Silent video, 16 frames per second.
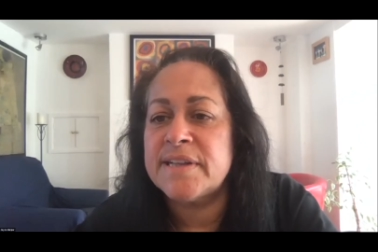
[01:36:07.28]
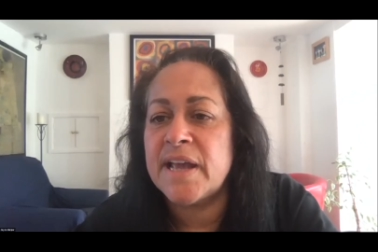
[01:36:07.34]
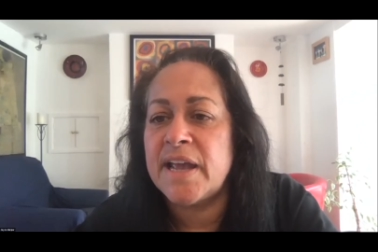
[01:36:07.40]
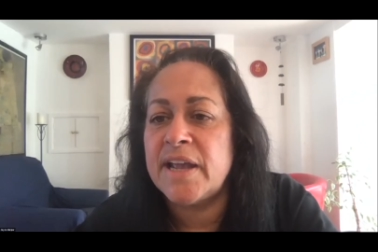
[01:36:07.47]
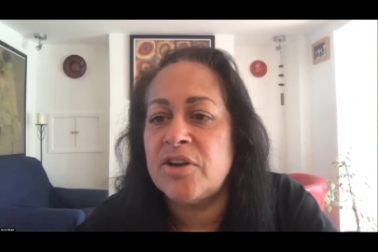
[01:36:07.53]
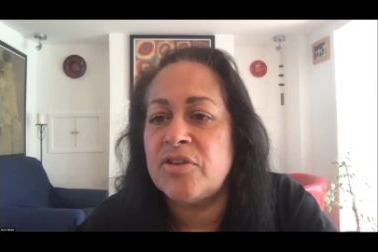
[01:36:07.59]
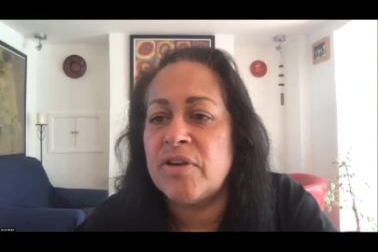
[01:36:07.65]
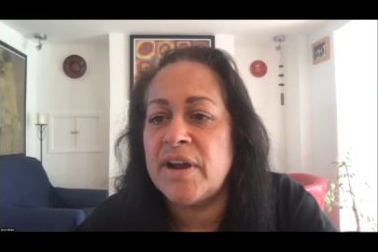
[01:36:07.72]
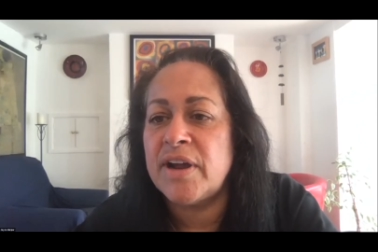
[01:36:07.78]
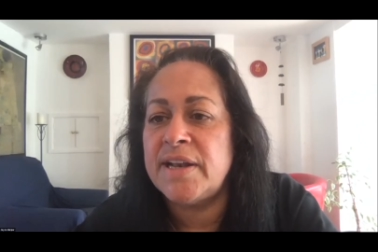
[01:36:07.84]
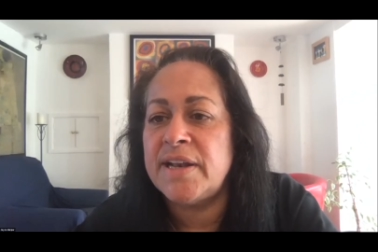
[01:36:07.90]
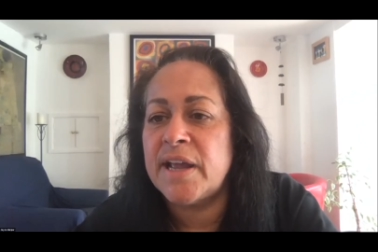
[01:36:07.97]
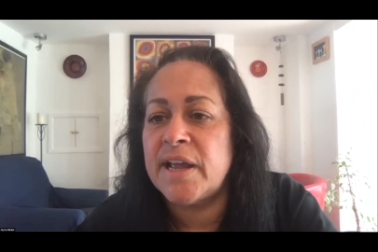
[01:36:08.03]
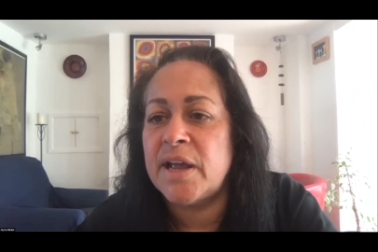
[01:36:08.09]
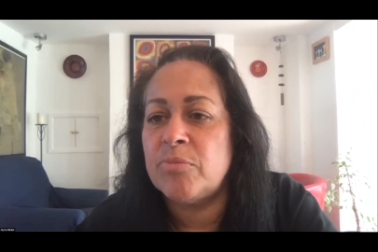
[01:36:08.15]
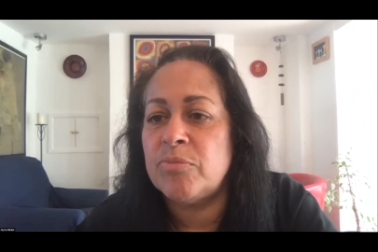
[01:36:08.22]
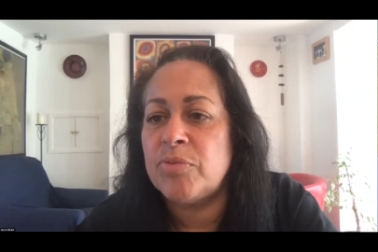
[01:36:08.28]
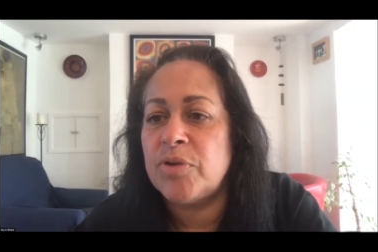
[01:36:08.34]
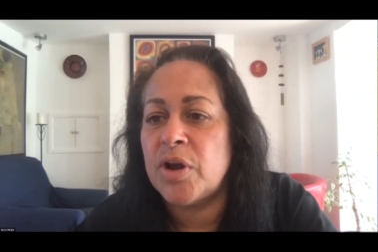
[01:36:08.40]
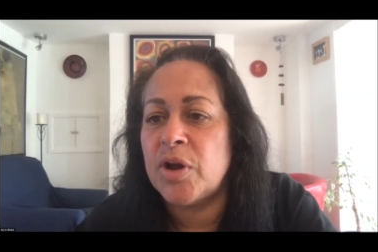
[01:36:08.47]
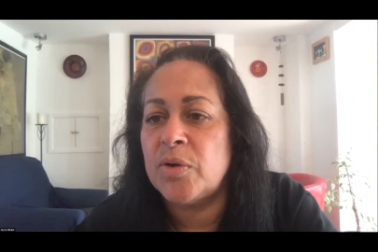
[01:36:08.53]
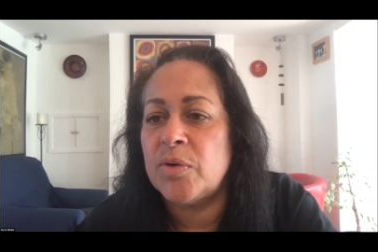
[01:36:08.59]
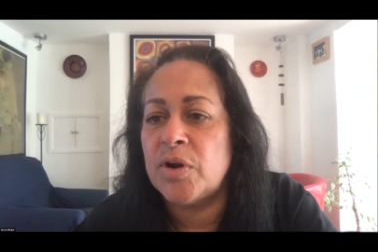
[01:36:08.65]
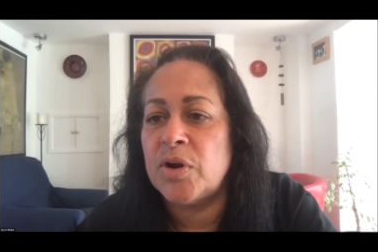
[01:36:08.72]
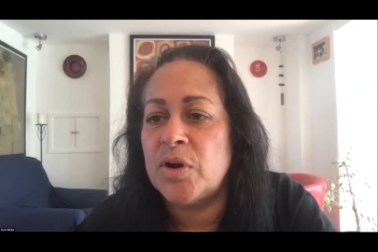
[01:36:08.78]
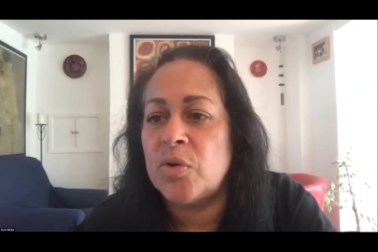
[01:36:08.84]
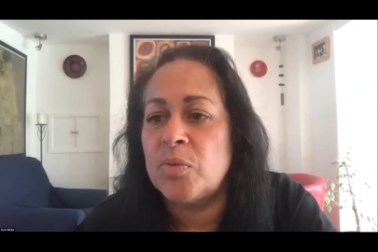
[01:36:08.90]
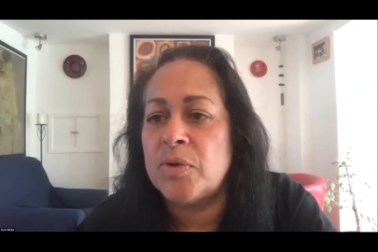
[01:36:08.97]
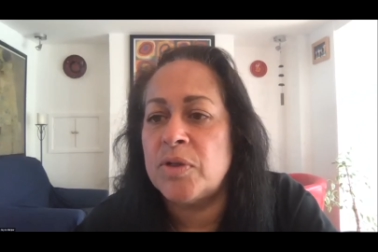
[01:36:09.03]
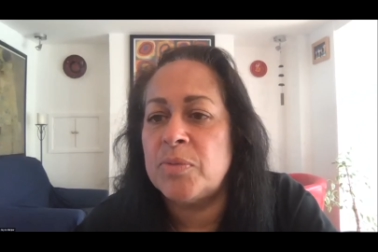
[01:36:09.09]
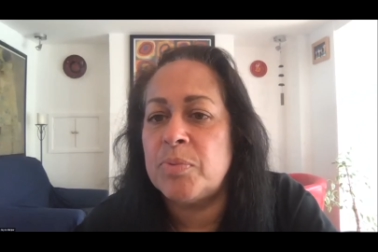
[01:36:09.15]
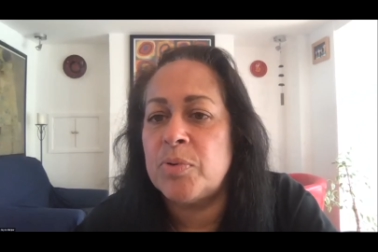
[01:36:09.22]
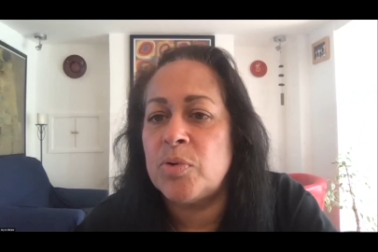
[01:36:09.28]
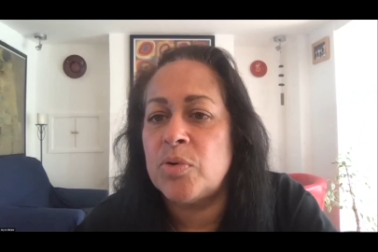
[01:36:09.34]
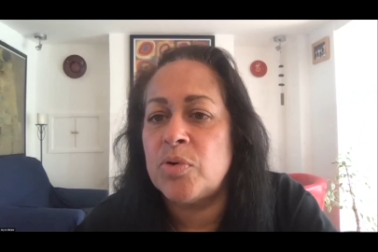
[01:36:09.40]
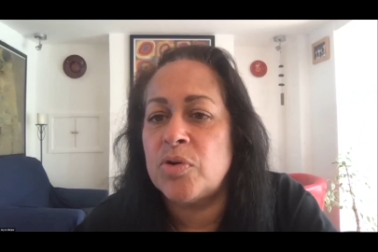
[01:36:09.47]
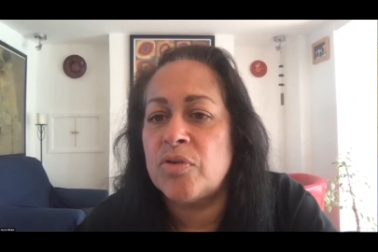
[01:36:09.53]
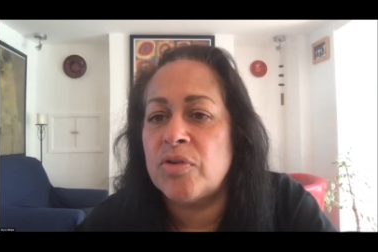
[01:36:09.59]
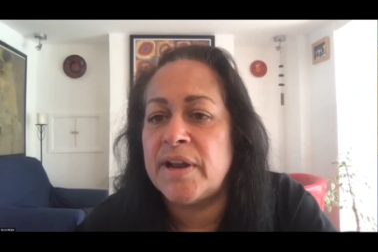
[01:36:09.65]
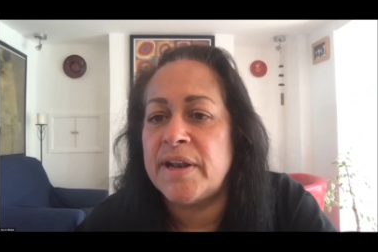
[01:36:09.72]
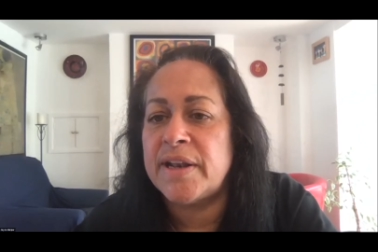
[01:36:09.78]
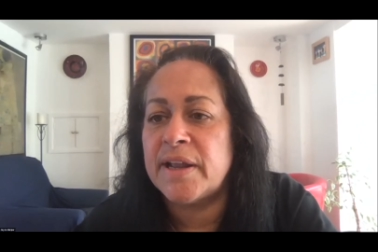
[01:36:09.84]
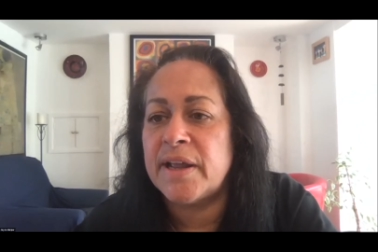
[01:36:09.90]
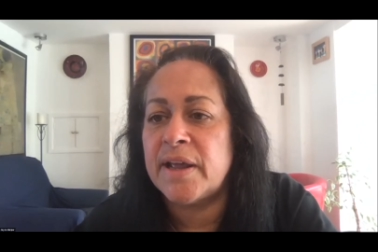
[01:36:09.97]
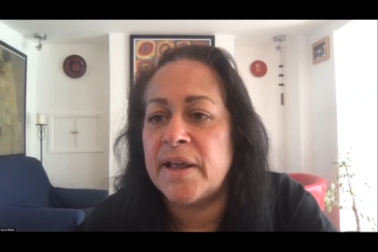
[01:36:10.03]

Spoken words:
a grade embryo along with poor grade